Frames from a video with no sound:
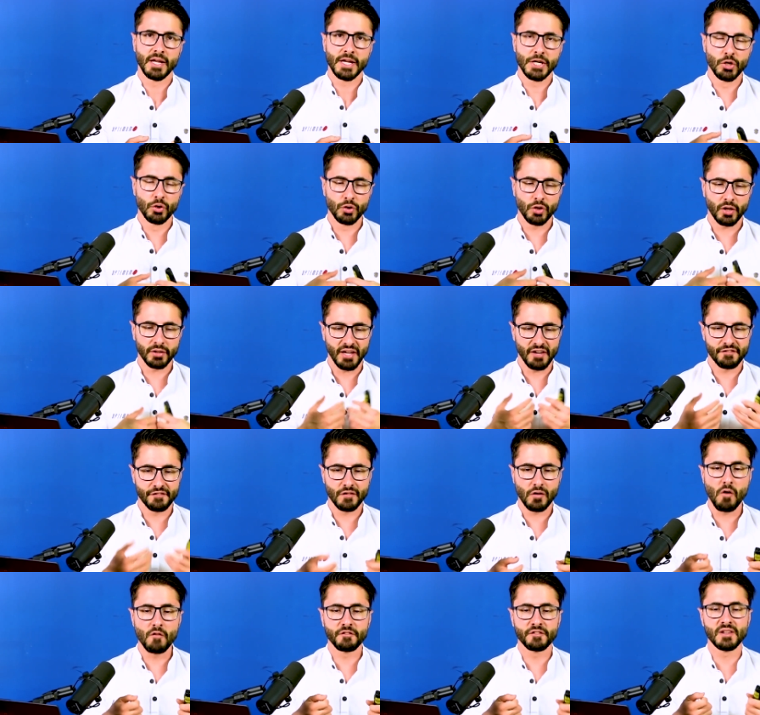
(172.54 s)
He will not have
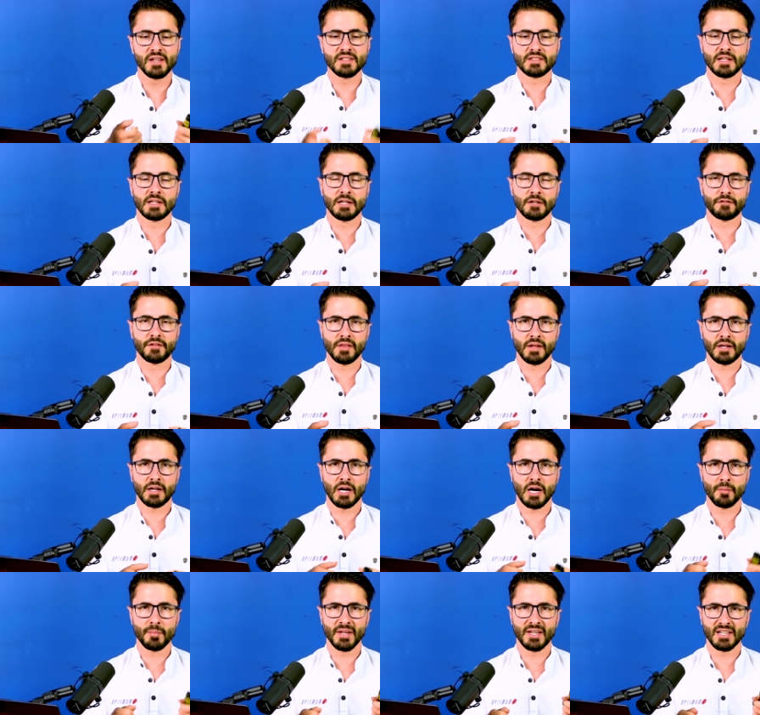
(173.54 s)
confidence enough in the
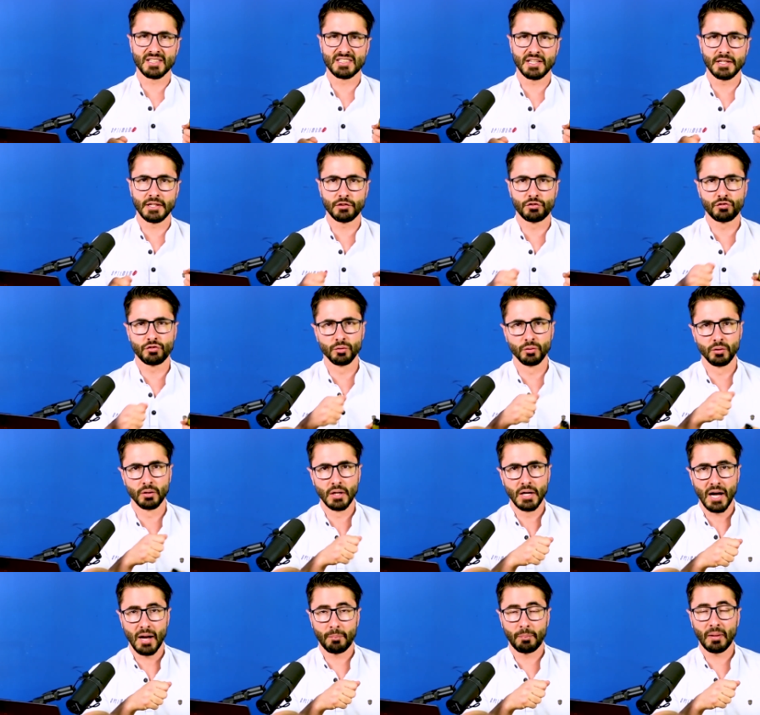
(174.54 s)
car because he needs to
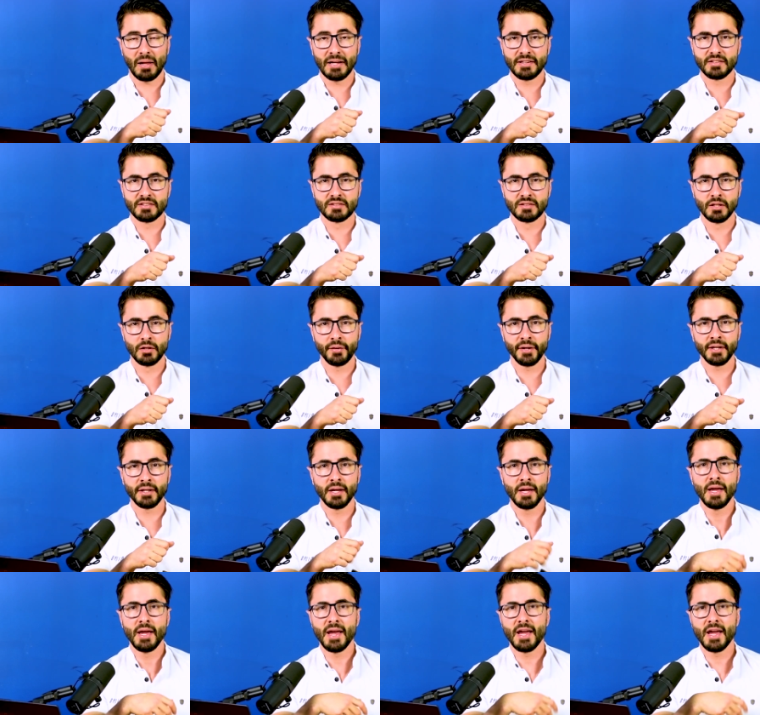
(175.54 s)
apply the steering